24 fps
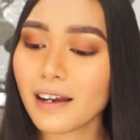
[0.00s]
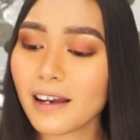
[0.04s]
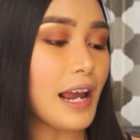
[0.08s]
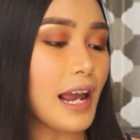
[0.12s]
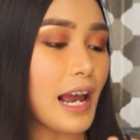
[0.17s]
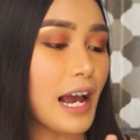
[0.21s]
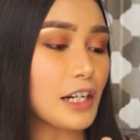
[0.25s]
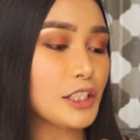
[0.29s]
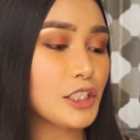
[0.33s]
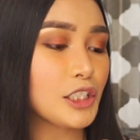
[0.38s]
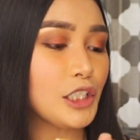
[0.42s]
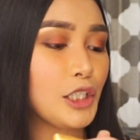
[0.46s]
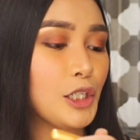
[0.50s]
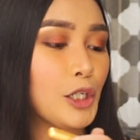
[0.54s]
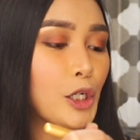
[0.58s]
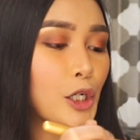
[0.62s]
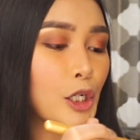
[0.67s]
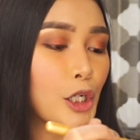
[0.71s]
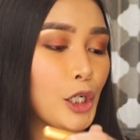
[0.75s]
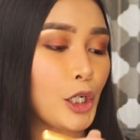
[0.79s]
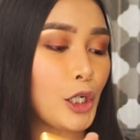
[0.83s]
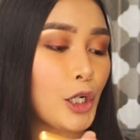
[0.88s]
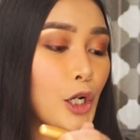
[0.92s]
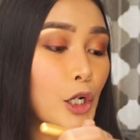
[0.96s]
I actually
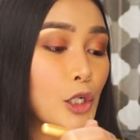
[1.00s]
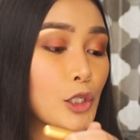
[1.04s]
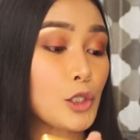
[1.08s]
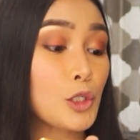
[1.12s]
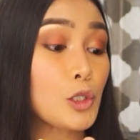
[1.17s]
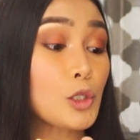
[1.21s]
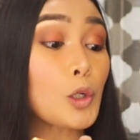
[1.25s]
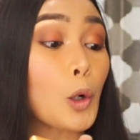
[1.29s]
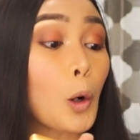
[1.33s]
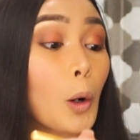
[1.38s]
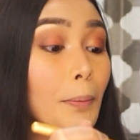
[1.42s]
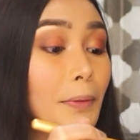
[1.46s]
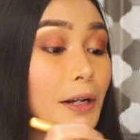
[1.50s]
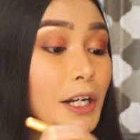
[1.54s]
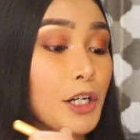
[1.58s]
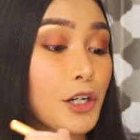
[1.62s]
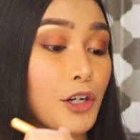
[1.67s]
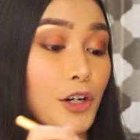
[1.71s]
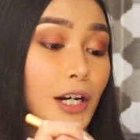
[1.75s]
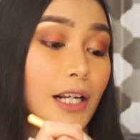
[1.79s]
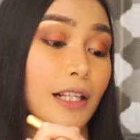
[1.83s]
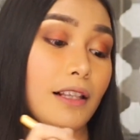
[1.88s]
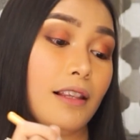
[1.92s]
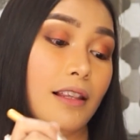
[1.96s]
heard so many
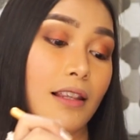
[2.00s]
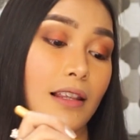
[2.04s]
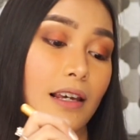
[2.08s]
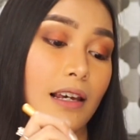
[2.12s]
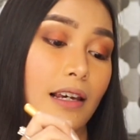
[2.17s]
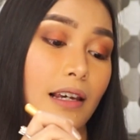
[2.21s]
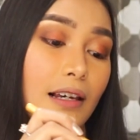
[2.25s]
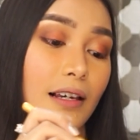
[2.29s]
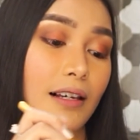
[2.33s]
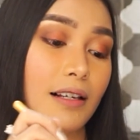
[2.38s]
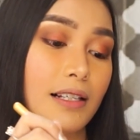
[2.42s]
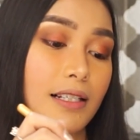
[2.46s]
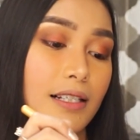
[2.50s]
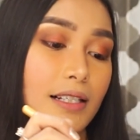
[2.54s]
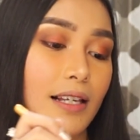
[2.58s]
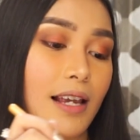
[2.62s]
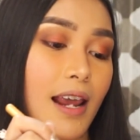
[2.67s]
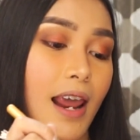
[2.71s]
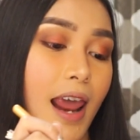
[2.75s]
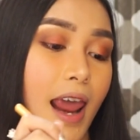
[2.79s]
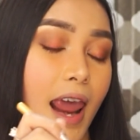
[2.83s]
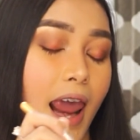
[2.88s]
great things,